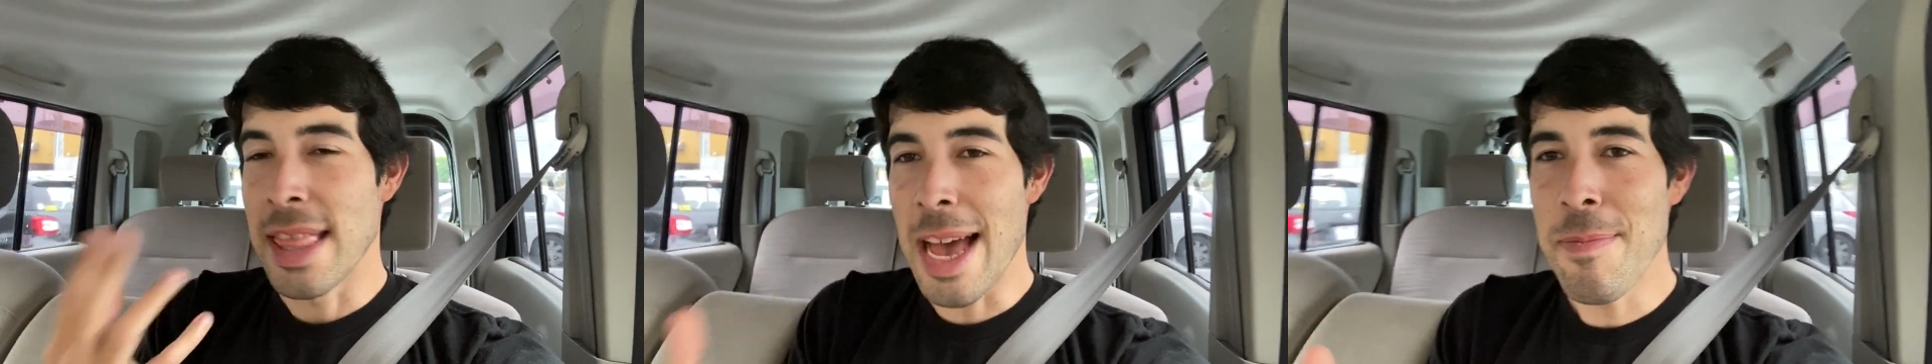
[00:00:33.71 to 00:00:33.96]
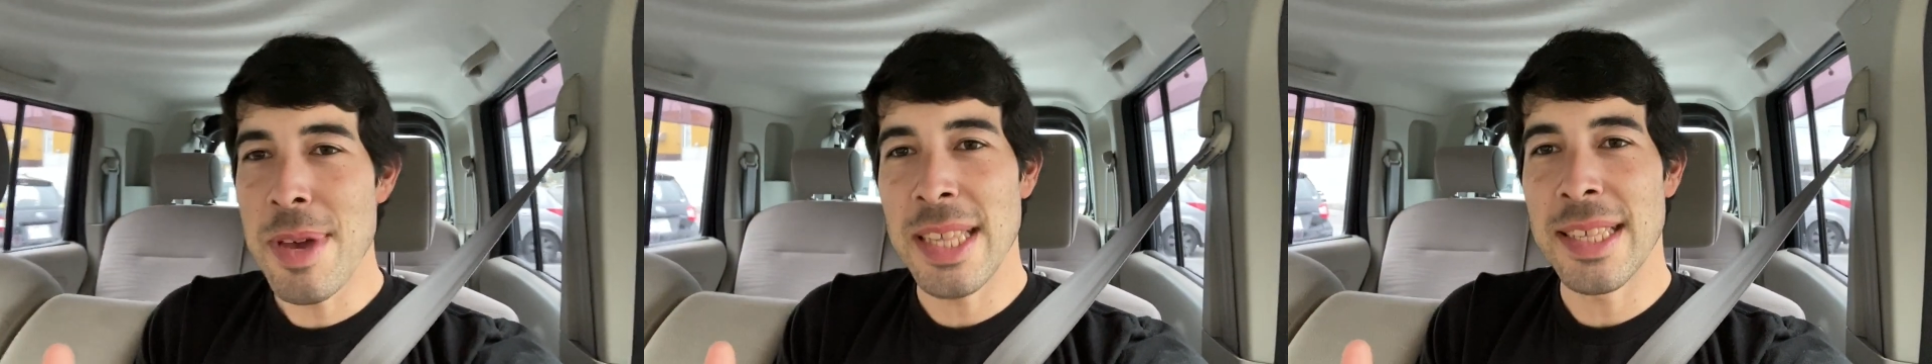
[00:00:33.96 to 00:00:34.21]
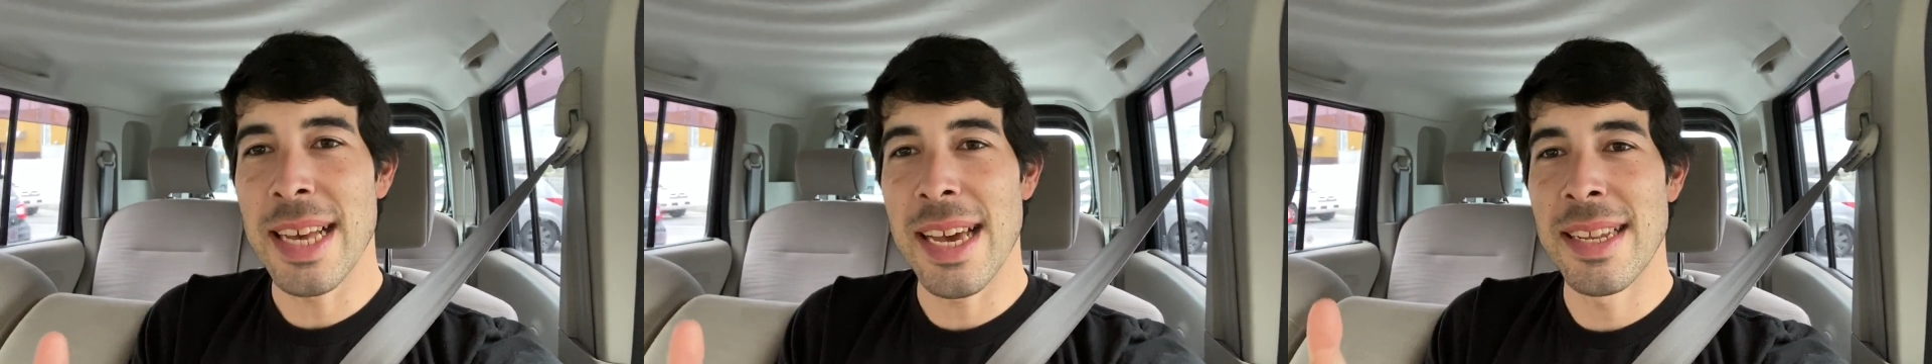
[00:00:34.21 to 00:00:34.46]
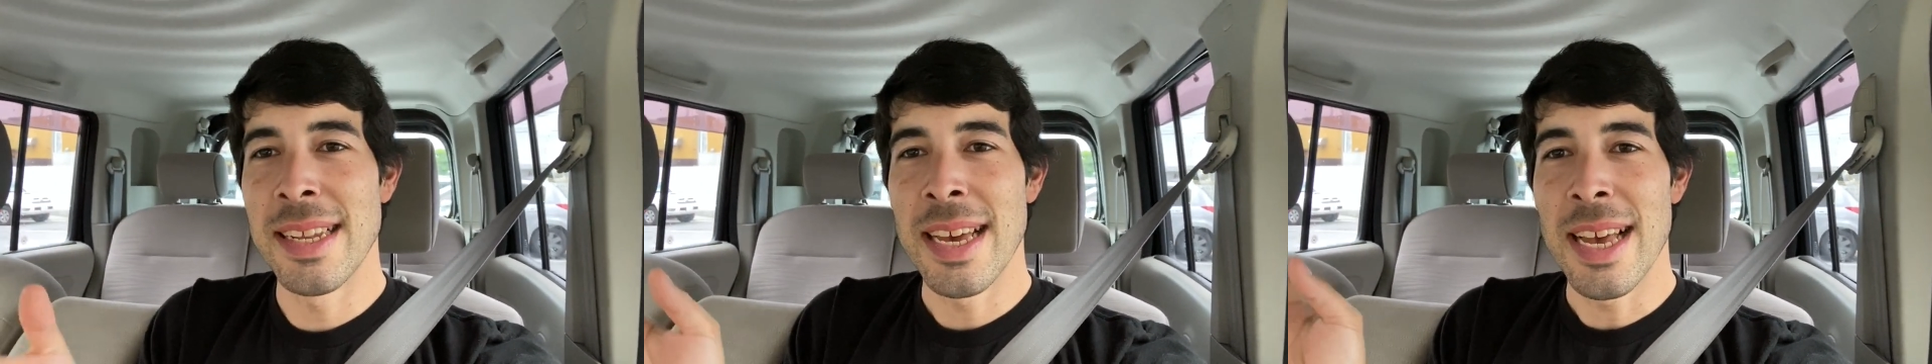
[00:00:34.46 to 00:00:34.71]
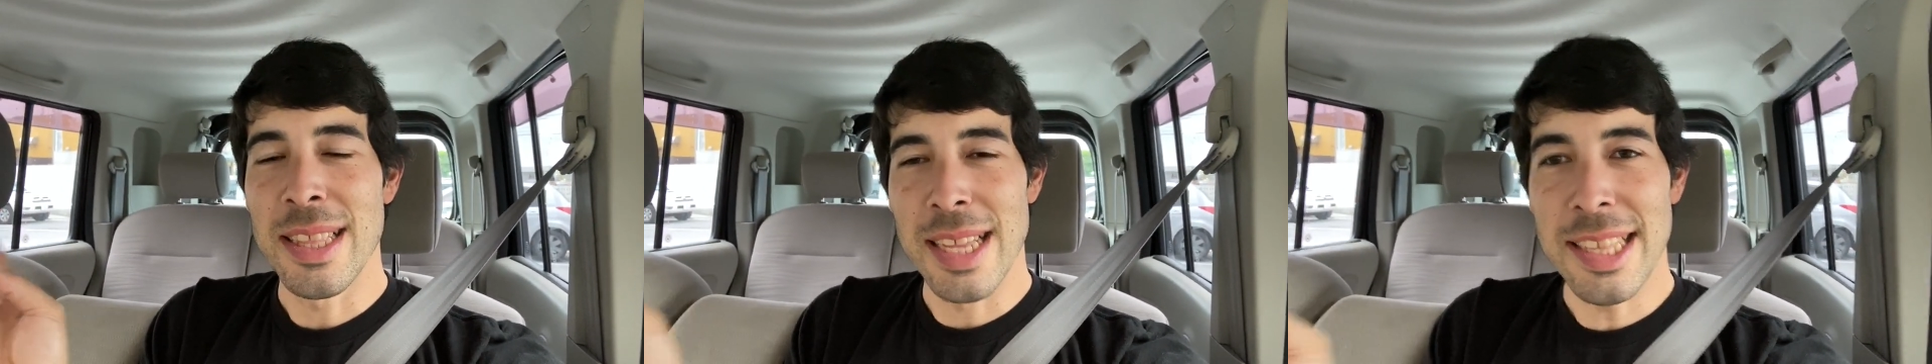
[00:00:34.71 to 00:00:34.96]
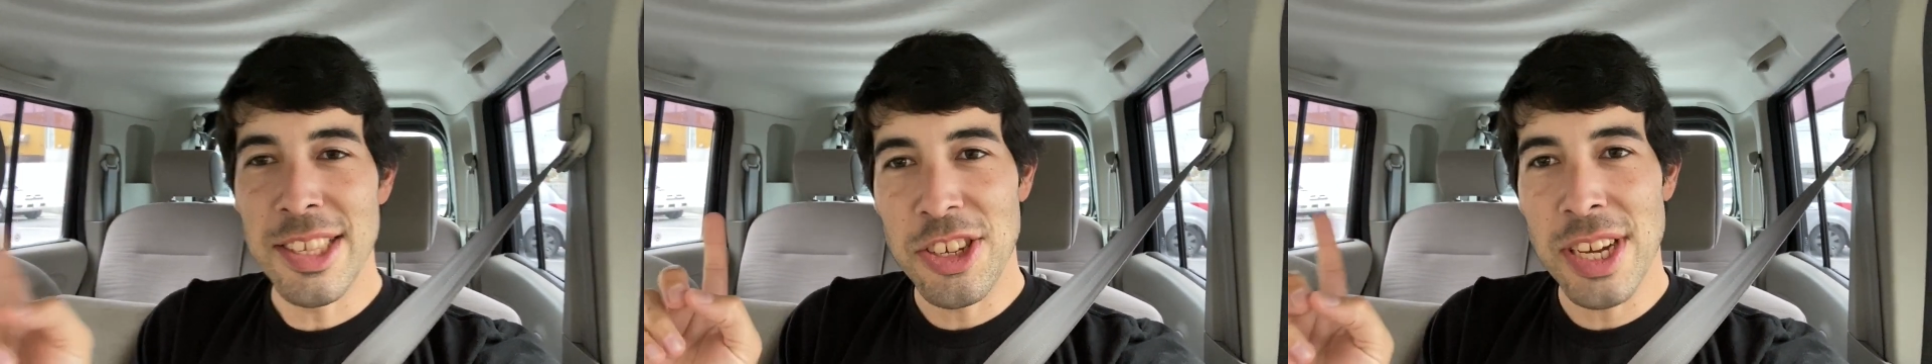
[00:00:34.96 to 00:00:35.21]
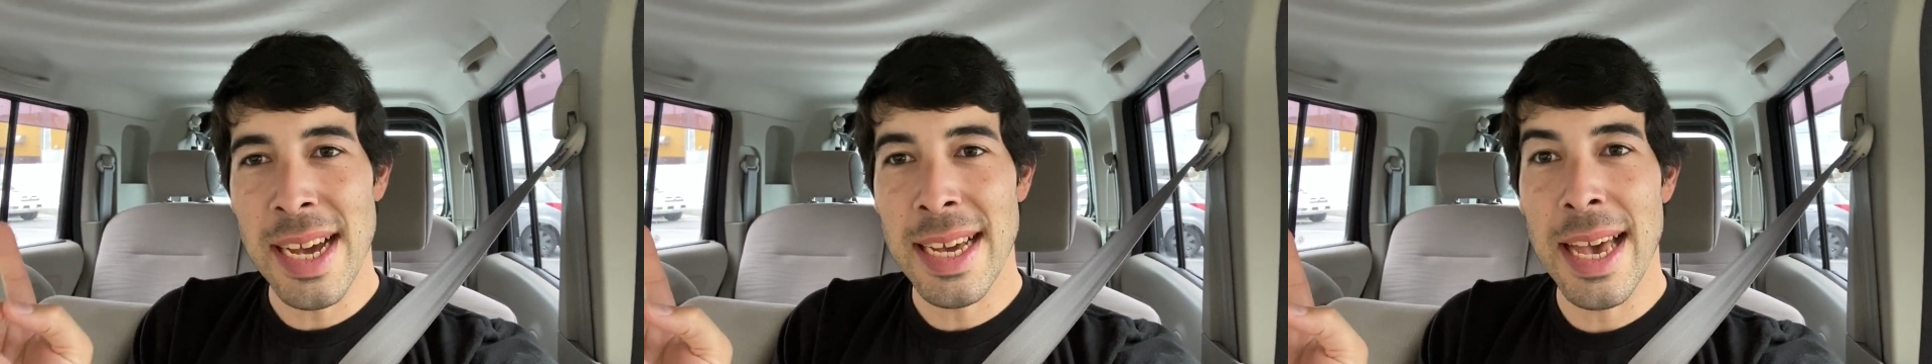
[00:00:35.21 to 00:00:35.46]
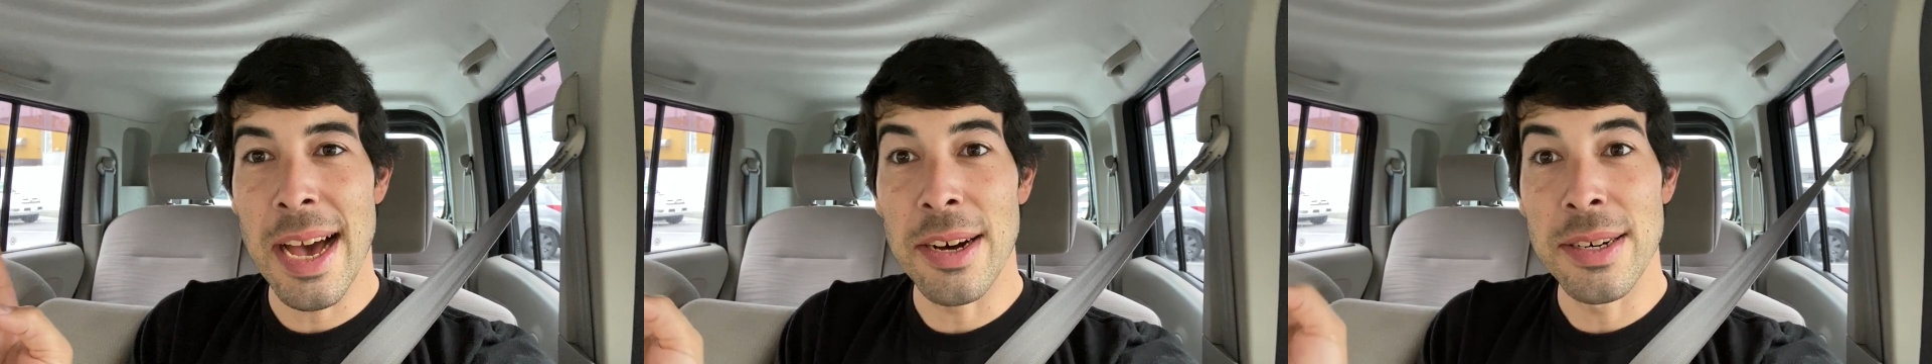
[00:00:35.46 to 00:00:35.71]
That being said, let's
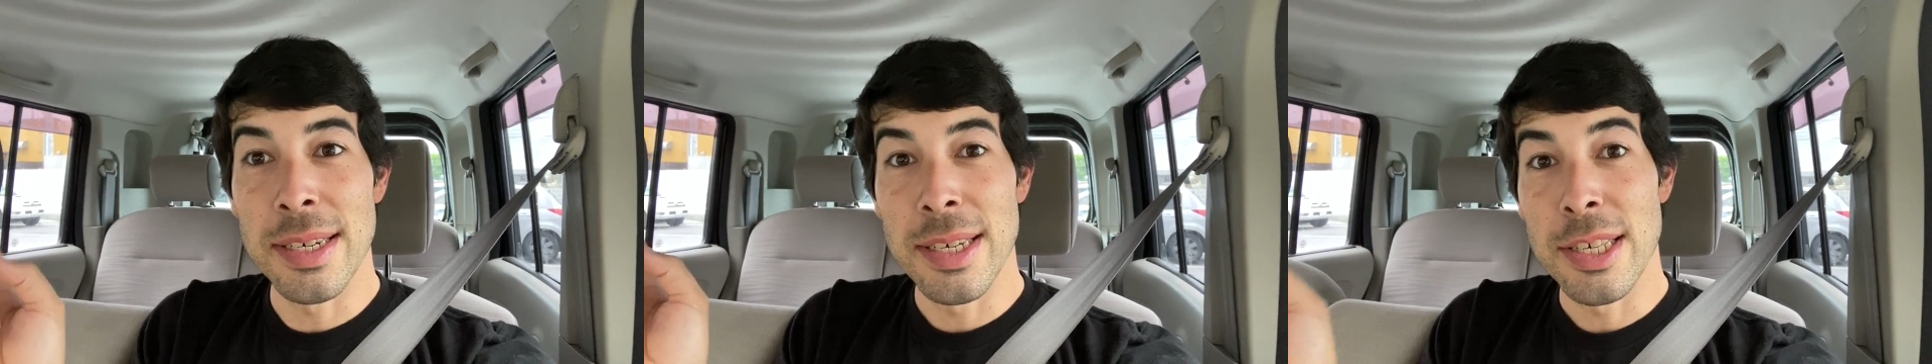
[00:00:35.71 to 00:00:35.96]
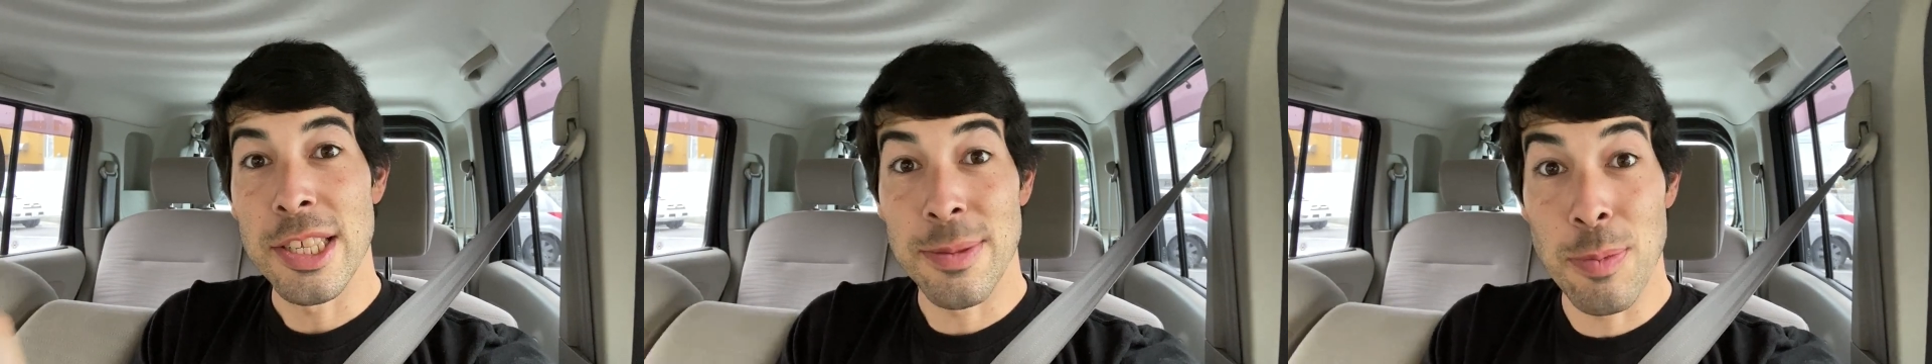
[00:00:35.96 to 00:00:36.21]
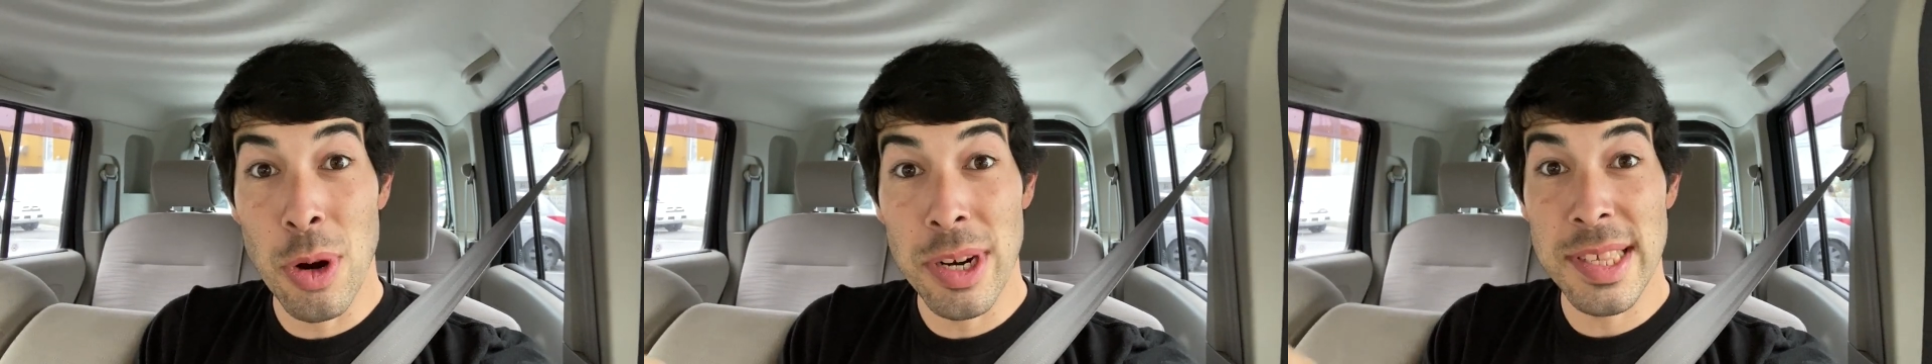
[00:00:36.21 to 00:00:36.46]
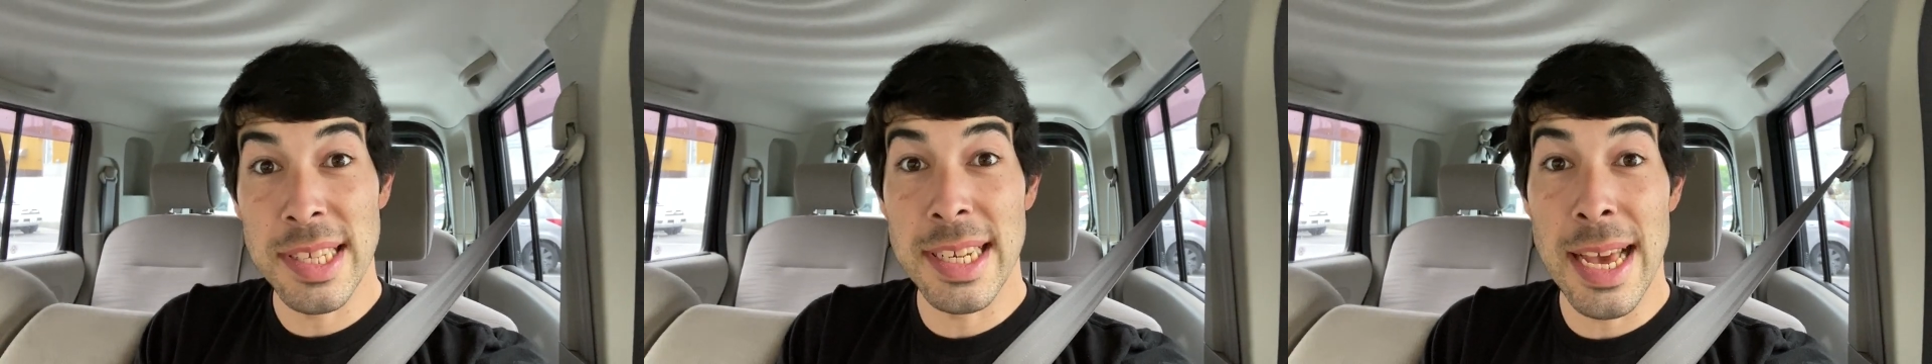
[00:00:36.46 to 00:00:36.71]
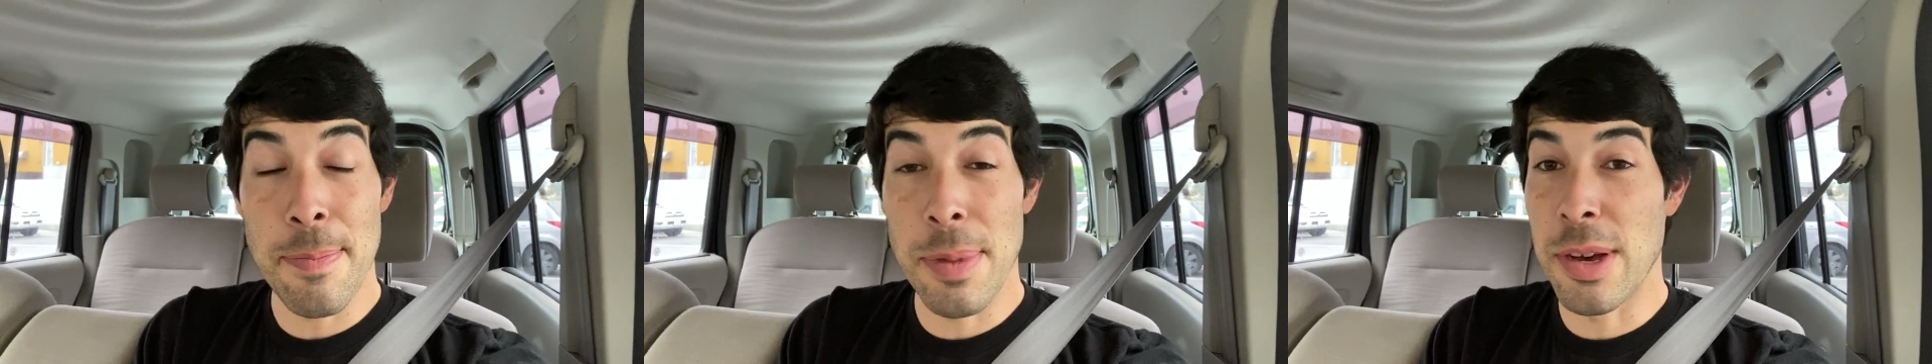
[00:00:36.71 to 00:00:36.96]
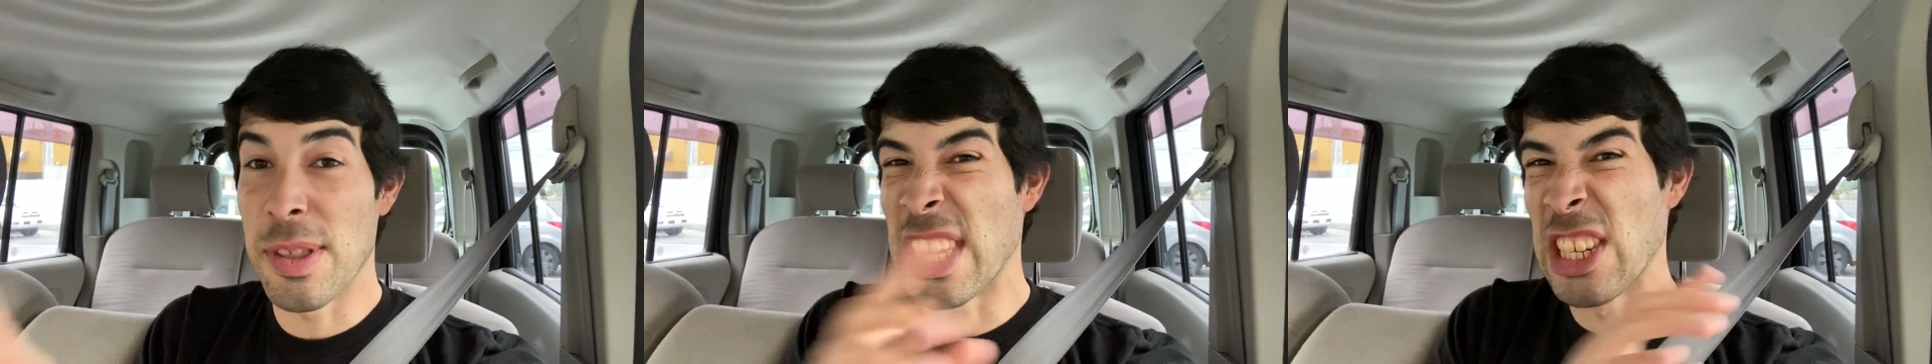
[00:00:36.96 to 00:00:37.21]
check out Sports Depo,